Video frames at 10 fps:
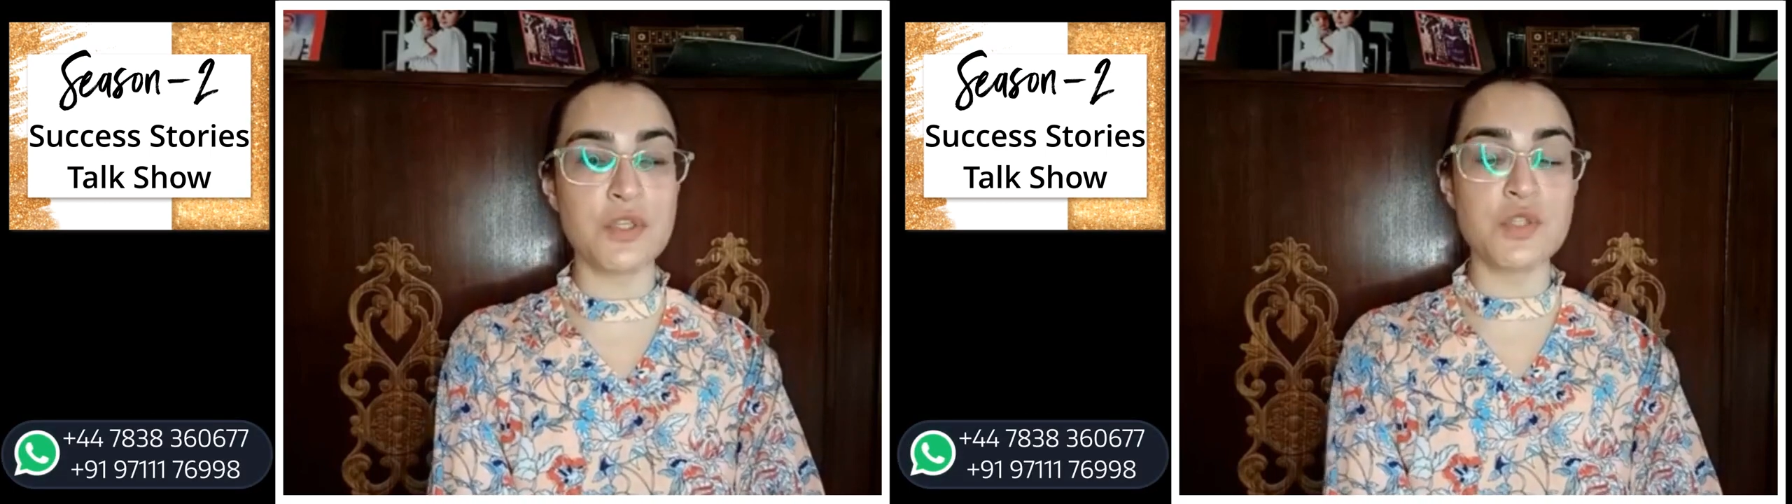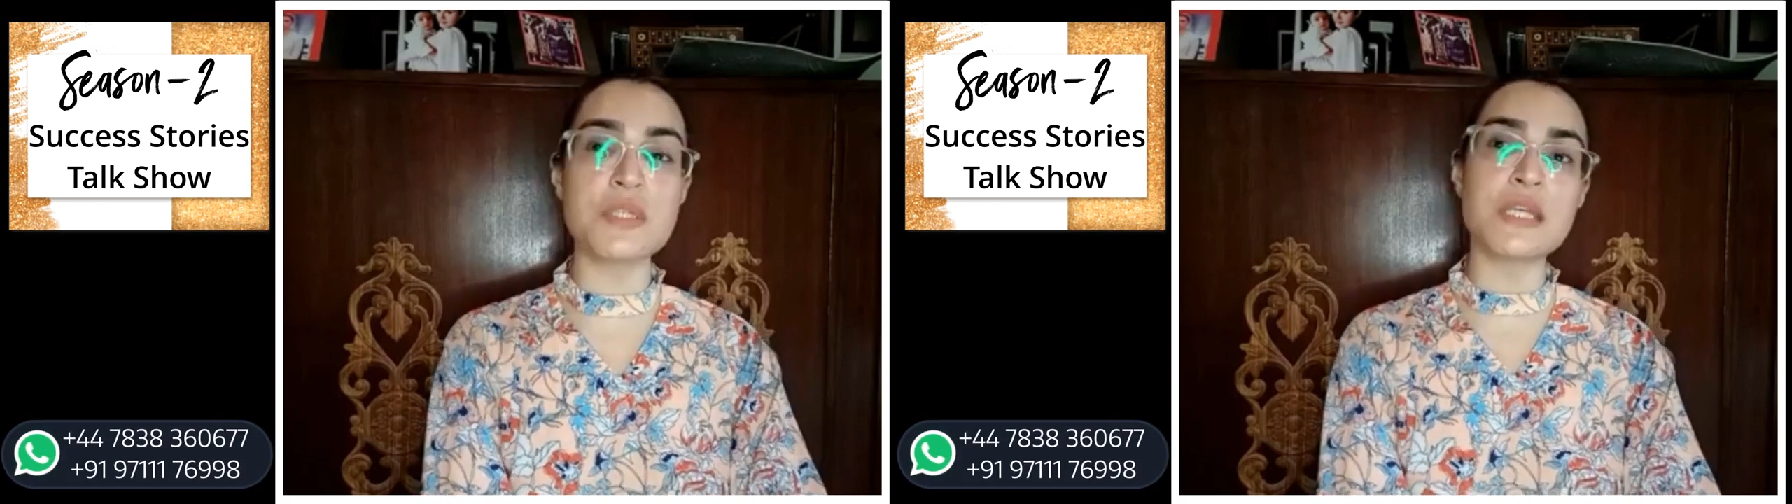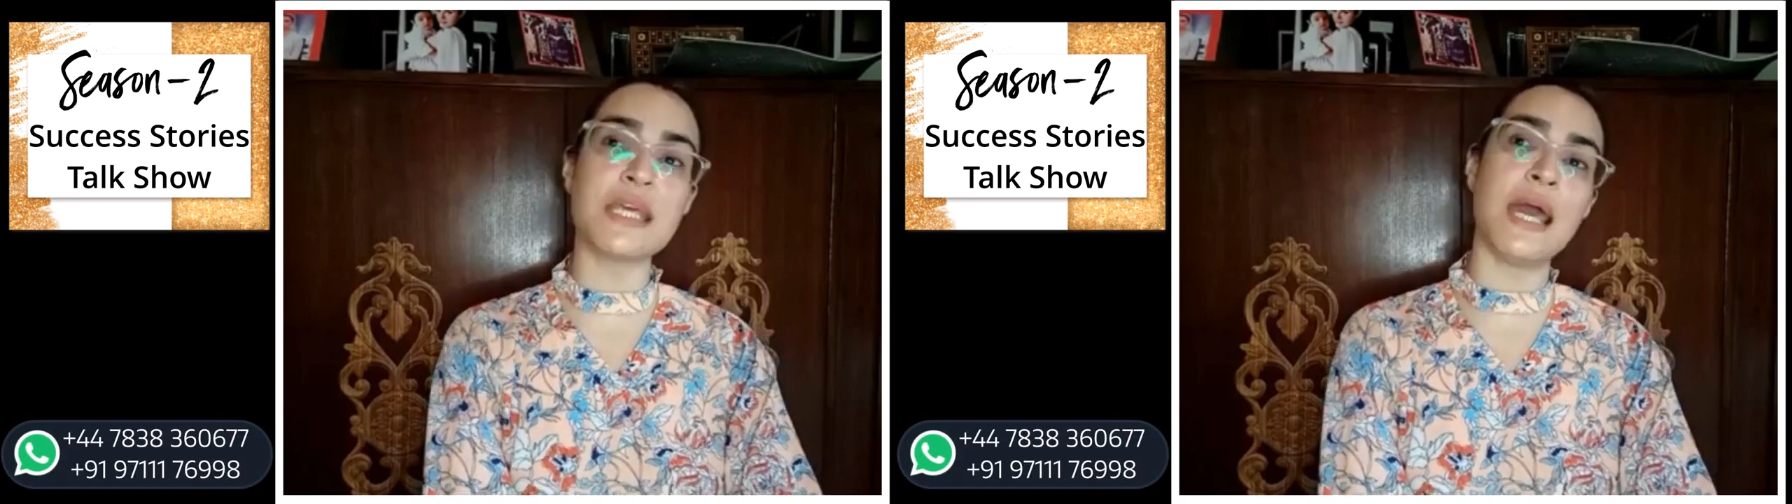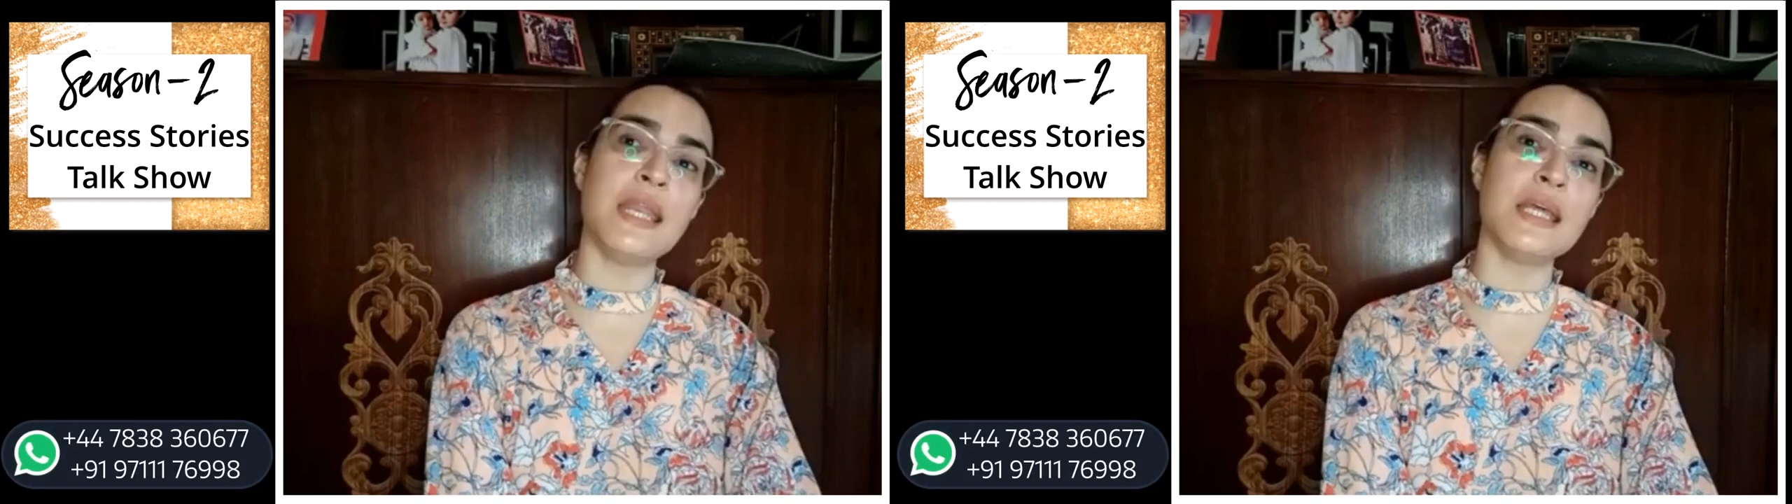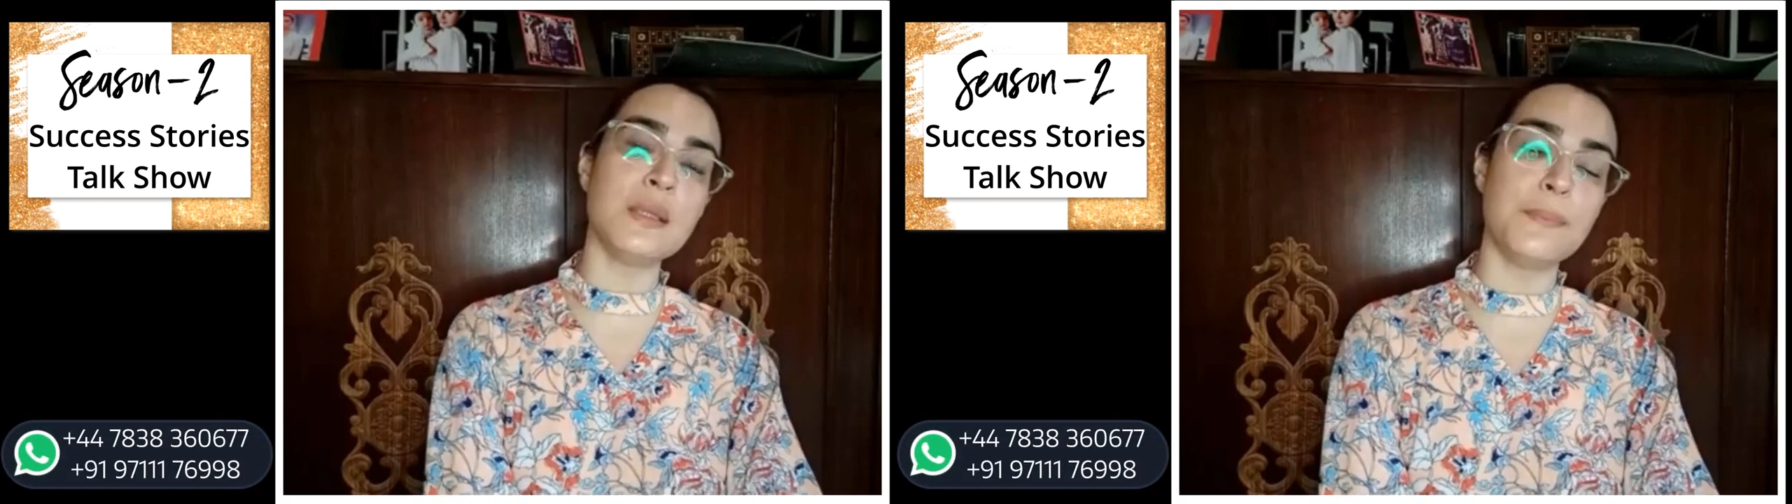which was
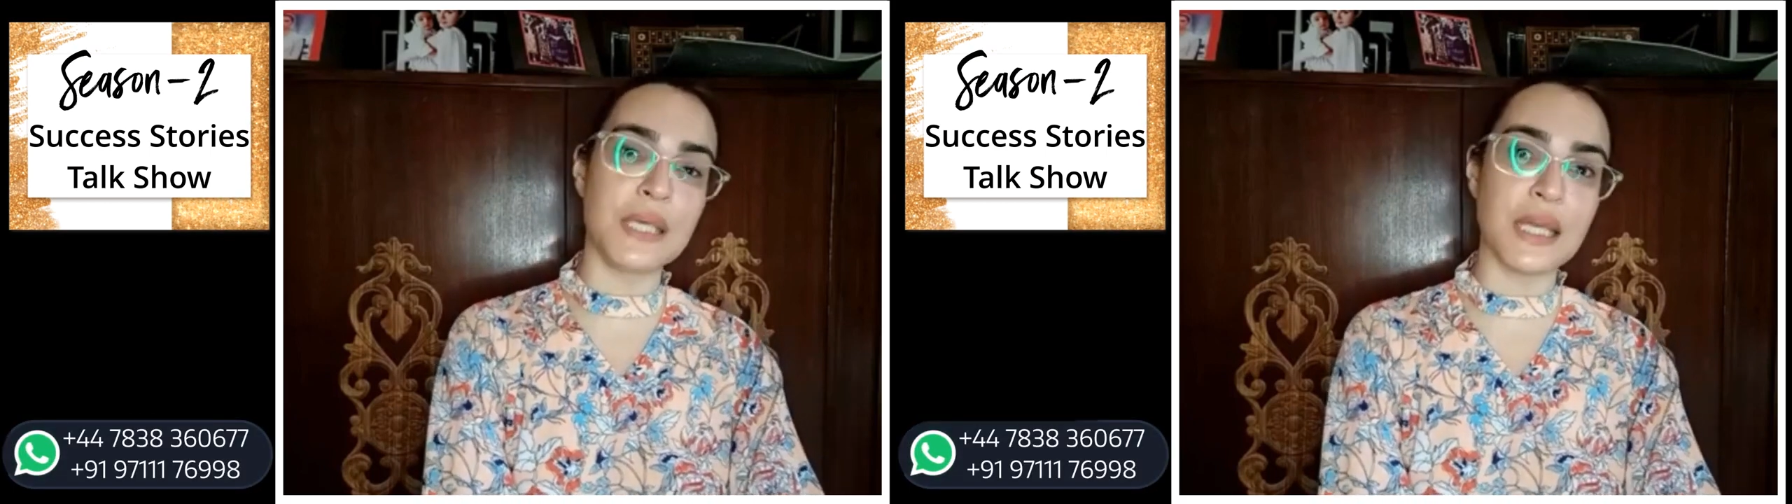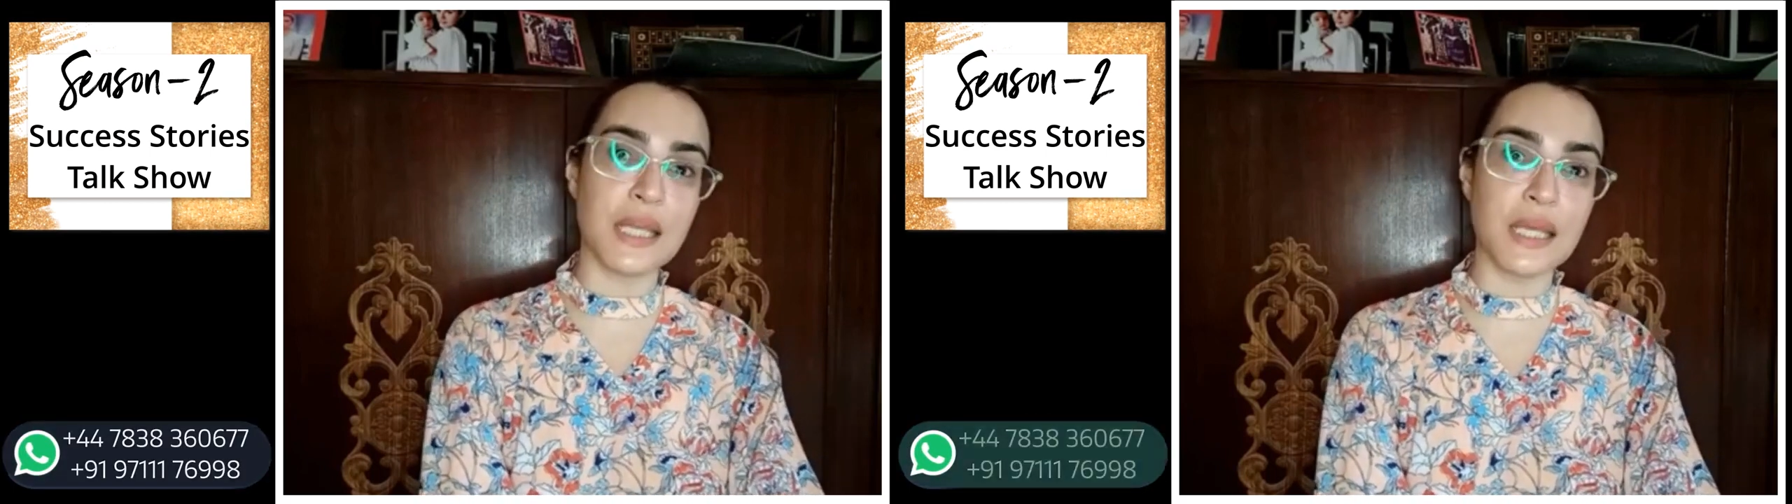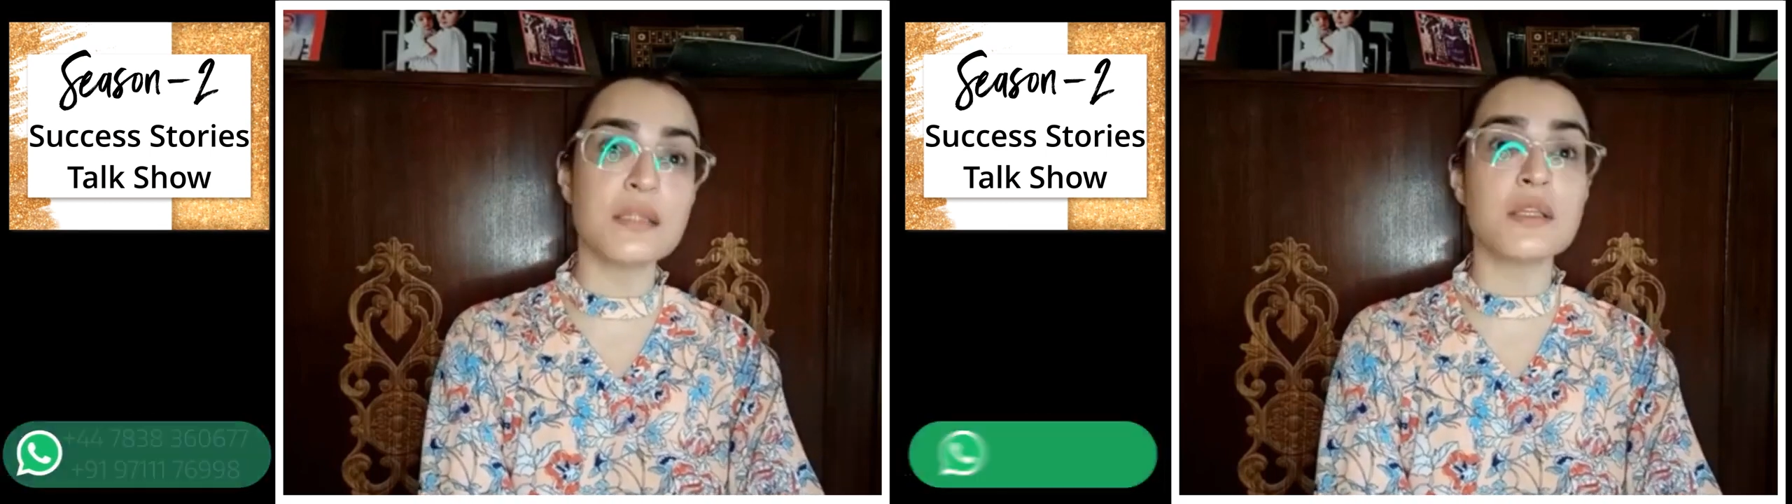again in the beginning,